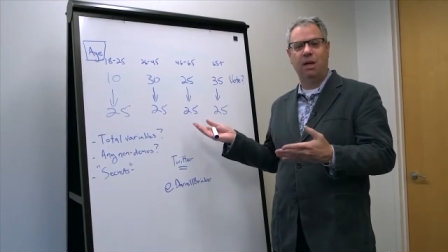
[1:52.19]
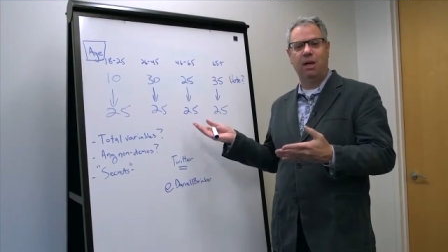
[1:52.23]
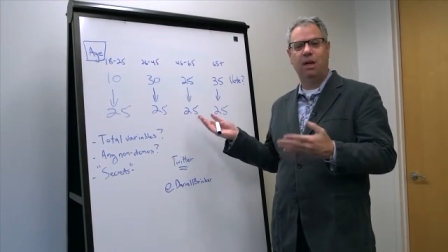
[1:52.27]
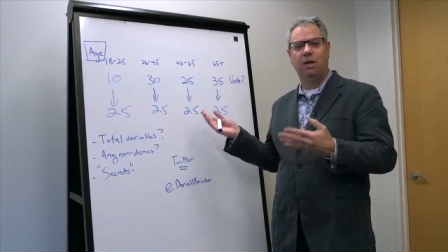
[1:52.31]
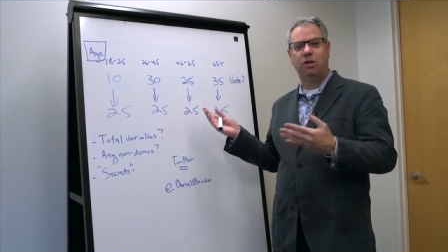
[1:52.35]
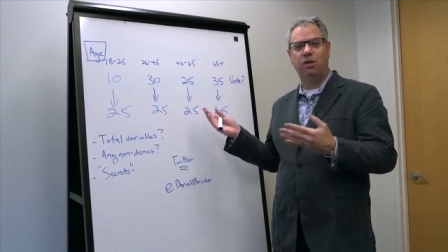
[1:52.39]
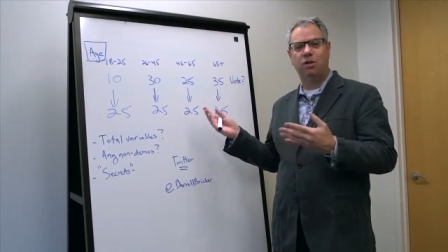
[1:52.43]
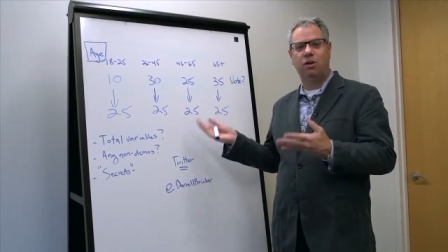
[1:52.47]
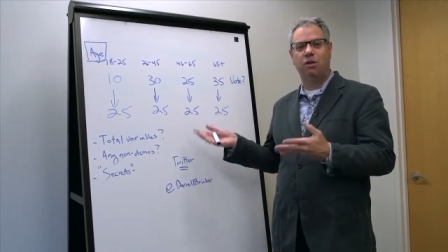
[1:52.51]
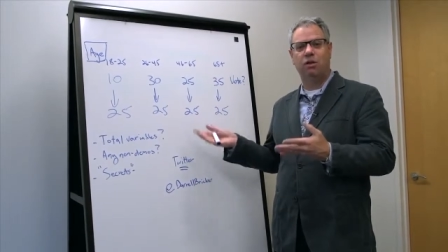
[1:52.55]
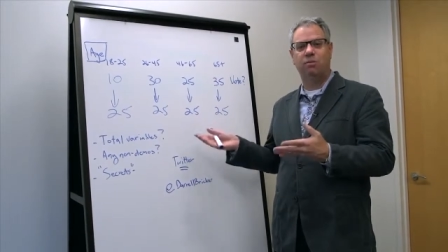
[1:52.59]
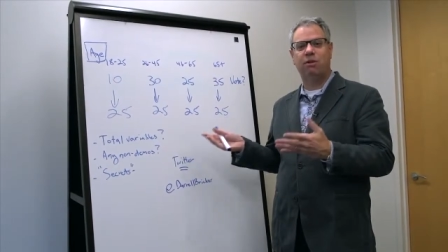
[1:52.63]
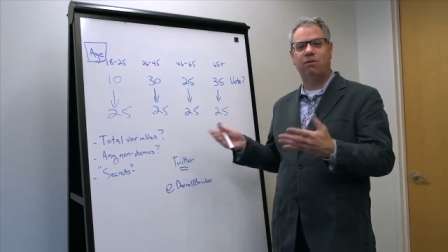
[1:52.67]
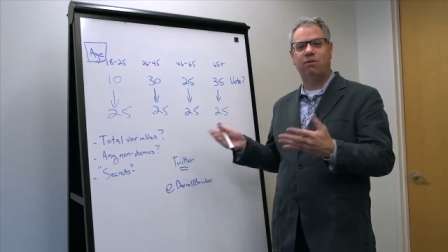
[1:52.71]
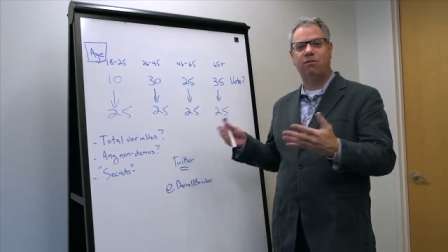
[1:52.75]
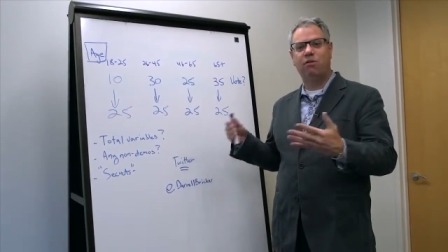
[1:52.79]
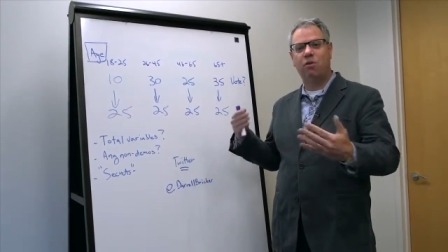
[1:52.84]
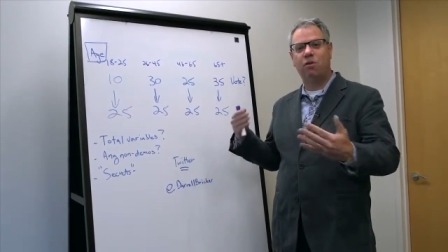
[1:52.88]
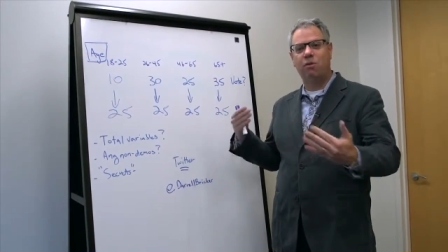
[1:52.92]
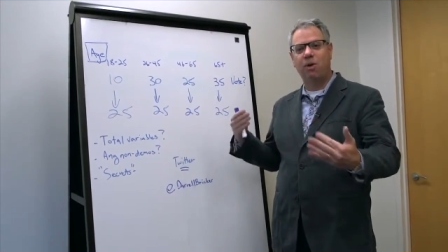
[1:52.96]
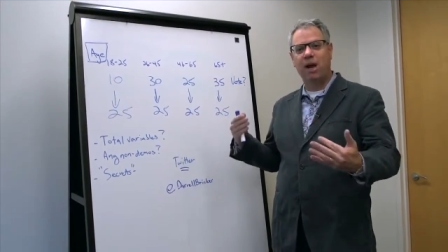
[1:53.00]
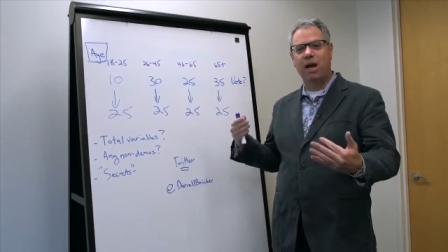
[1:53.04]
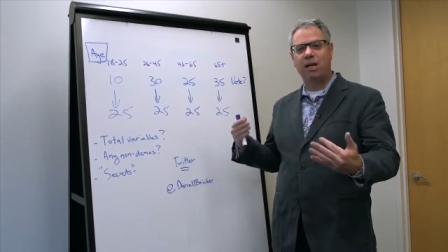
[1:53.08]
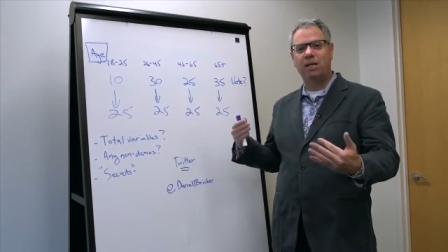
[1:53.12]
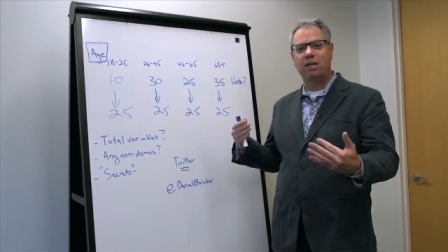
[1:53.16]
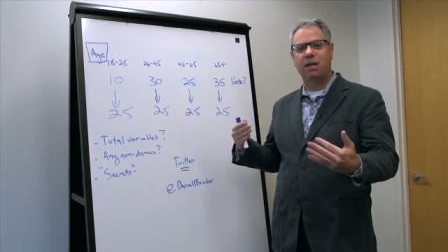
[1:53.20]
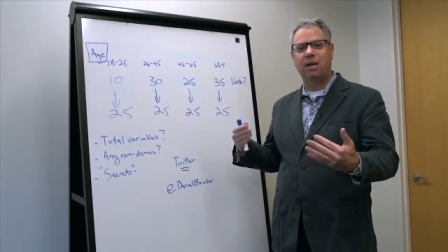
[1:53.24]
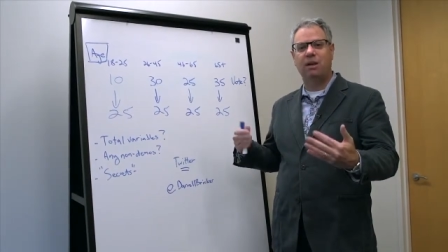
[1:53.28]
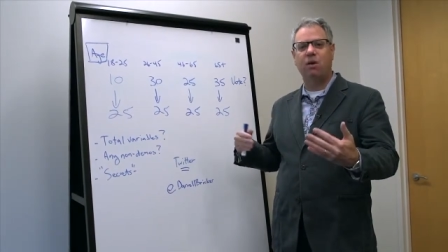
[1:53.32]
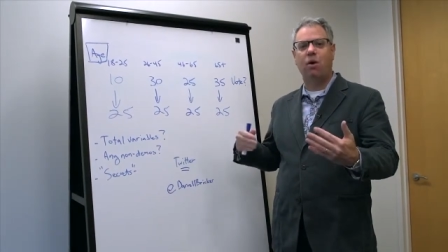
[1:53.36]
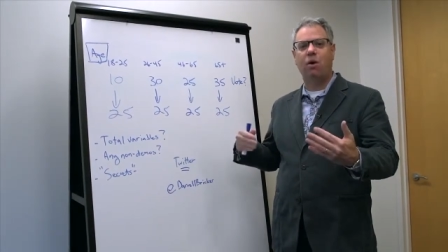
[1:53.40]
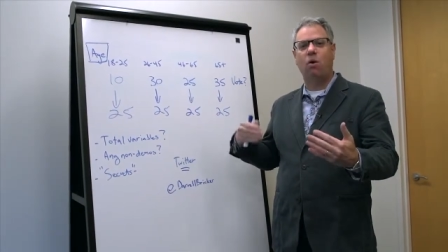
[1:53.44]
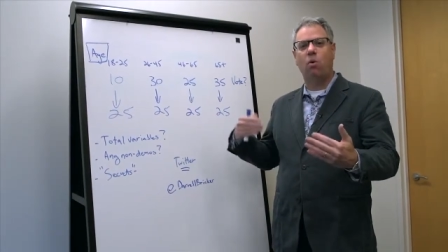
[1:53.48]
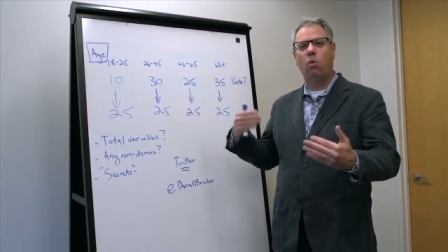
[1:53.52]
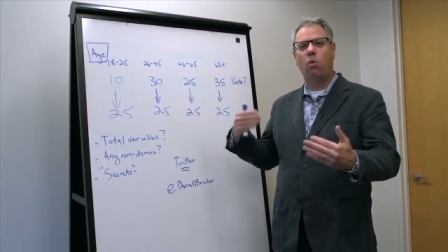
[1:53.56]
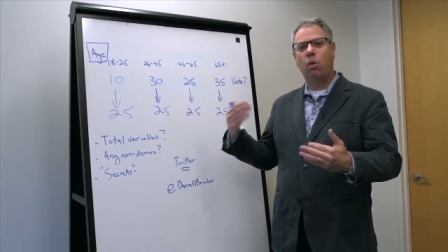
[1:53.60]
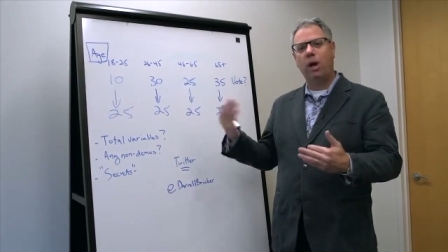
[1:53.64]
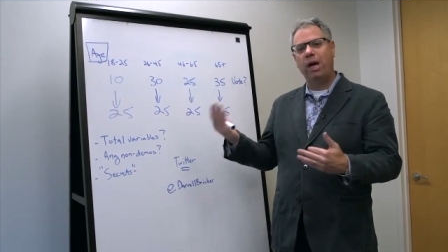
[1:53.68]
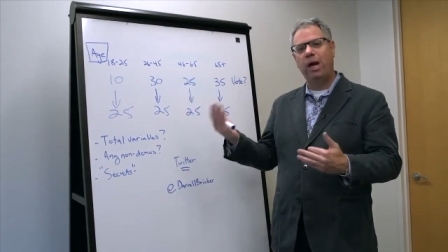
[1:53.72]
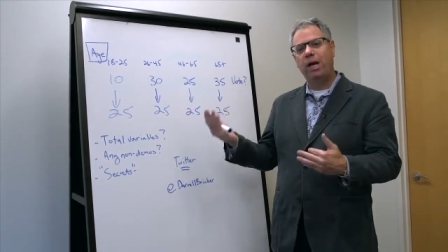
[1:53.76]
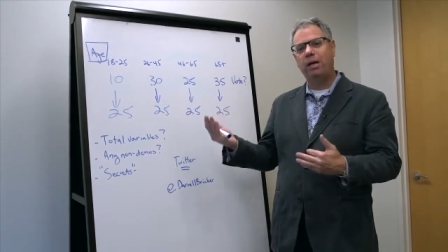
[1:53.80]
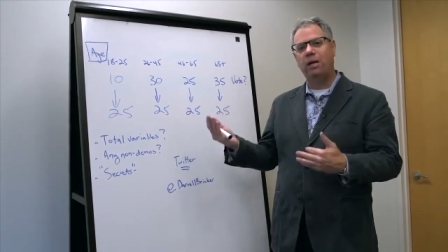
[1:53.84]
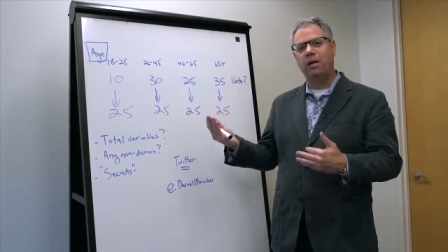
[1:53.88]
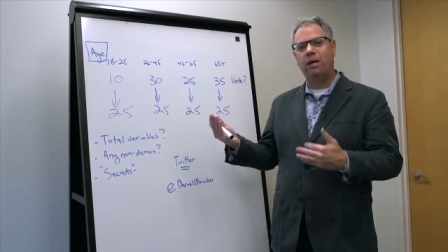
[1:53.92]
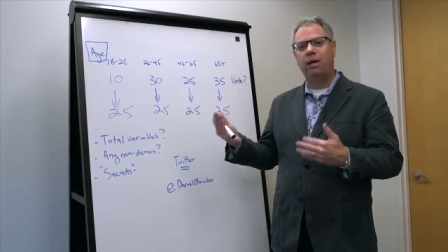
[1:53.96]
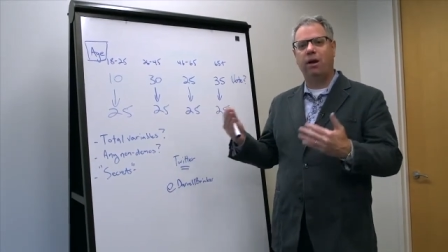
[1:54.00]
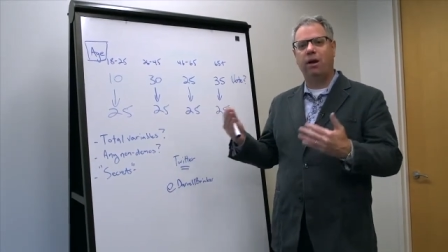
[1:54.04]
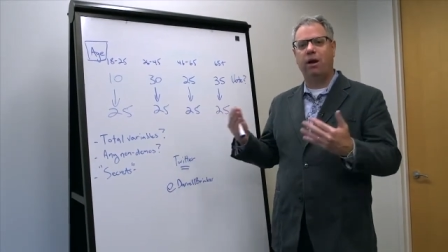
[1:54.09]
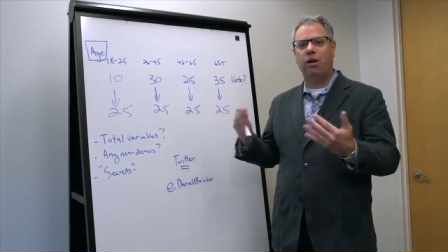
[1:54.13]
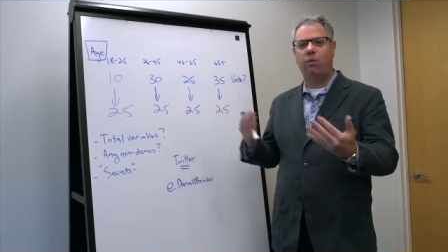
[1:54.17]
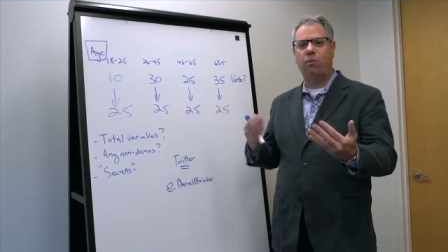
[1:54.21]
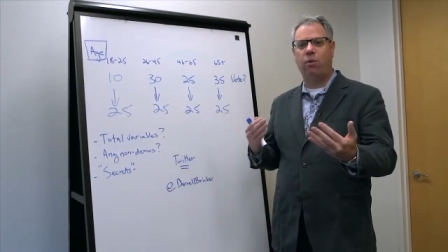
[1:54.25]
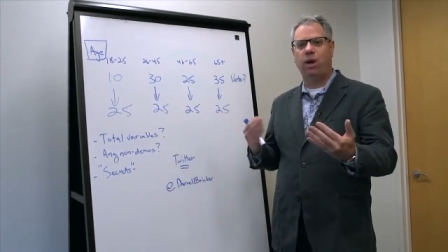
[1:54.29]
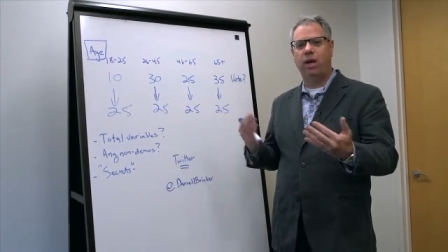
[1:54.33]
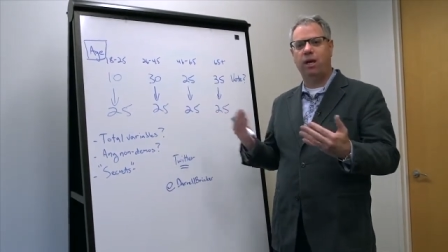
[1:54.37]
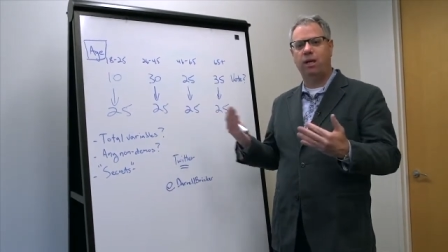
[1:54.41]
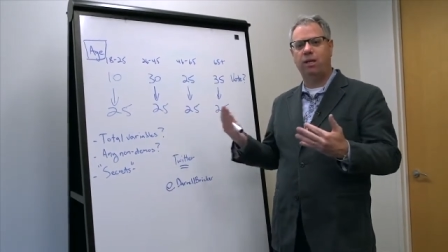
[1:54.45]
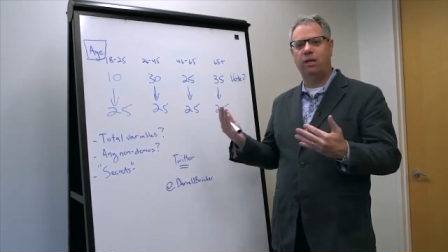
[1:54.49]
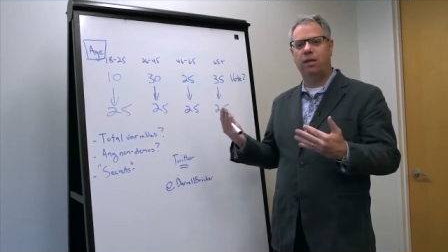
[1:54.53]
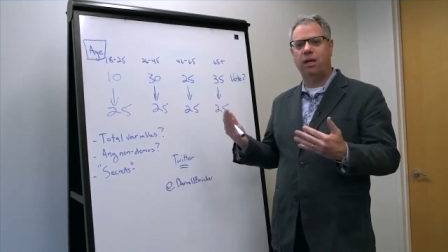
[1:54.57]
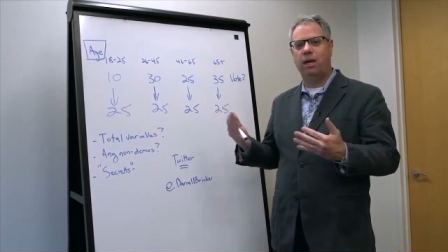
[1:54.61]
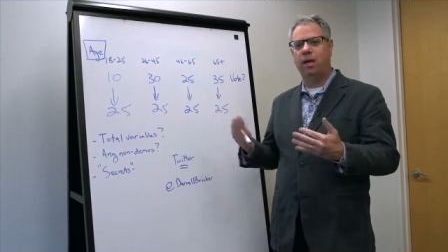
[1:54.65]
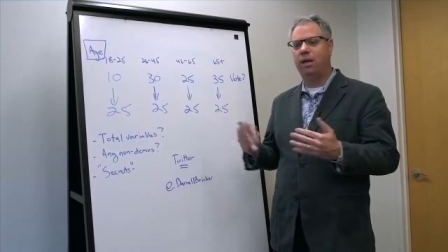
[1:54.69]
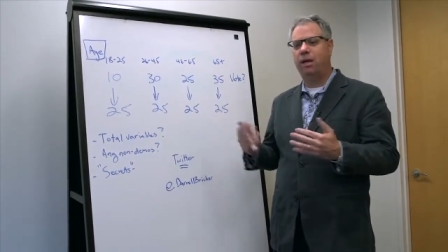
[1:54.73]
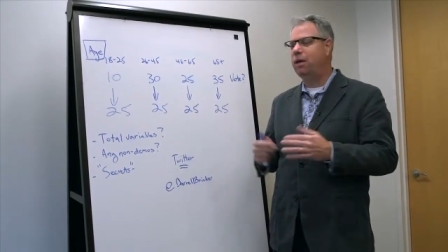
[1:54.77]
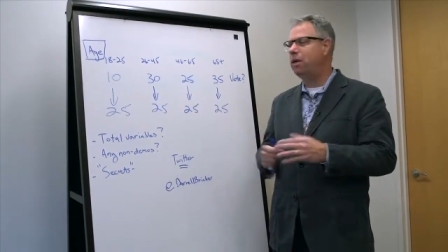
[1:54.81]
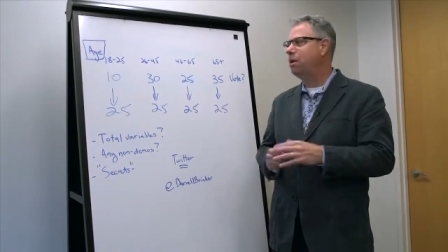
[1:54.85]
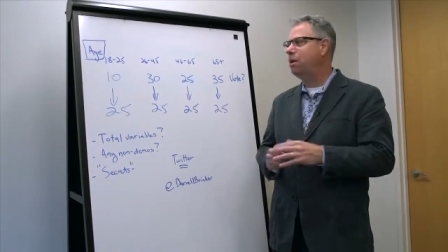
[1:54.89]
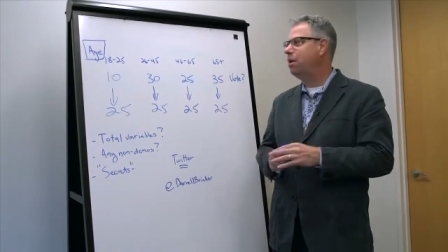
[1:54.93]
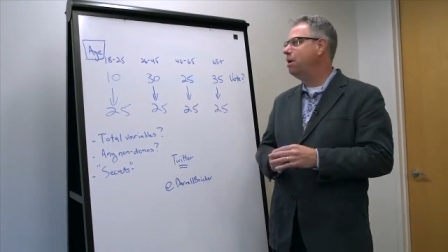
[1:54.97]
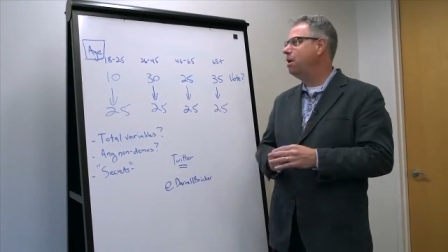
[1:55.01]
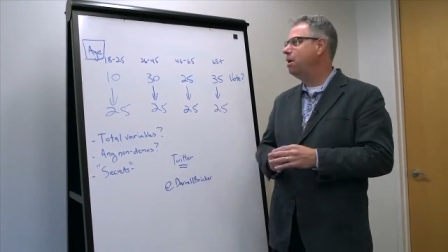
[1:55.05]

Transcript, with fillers: in terms of correcting weighted and unweighted data.